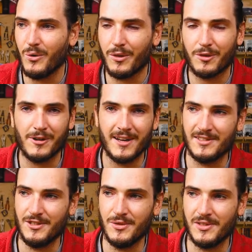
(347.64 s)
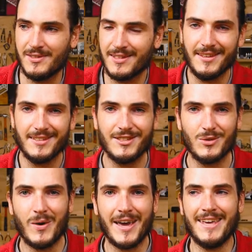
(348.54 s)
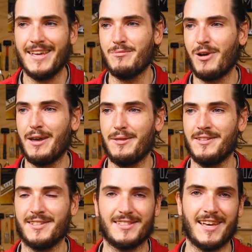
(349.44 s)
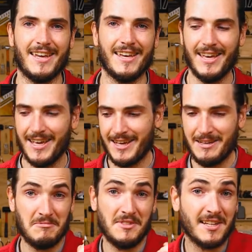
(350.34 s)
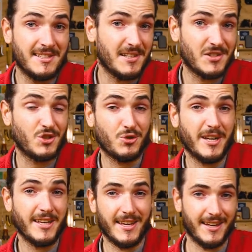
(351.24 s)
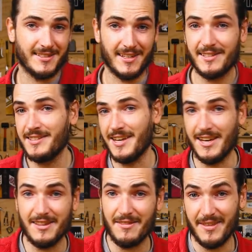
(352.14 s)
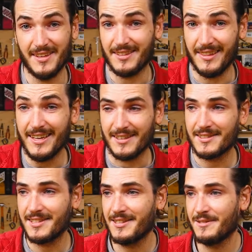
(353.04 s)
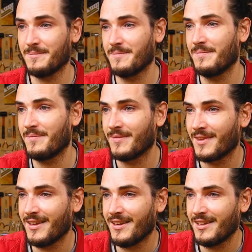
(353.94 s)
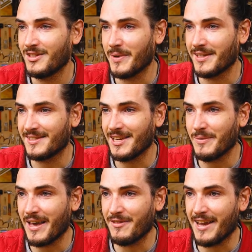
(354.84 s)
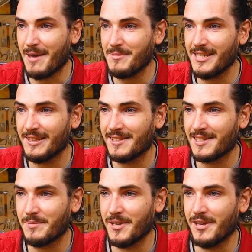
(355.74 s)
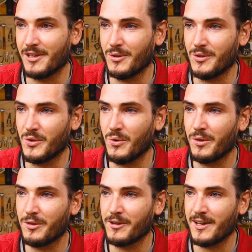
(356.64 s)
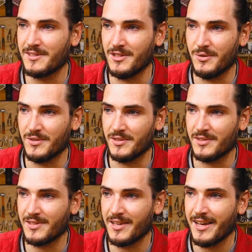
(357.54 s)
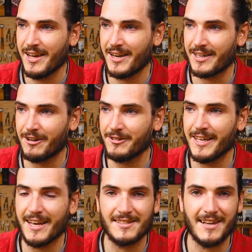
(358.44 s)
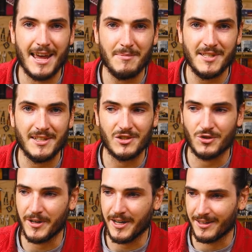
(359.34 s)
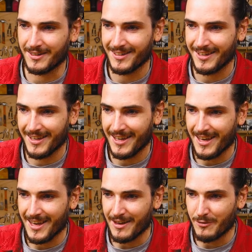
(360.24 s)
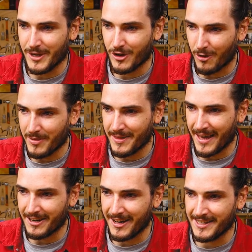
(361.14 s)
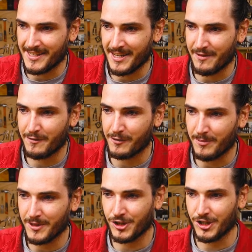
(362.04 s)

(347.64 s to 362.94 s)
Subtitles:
authorized users. And this is a way in Python to say, does this string exist in this list? So we can see we have an empty list up here called authorized users, and it currently has an empty string. If we copy that ID from the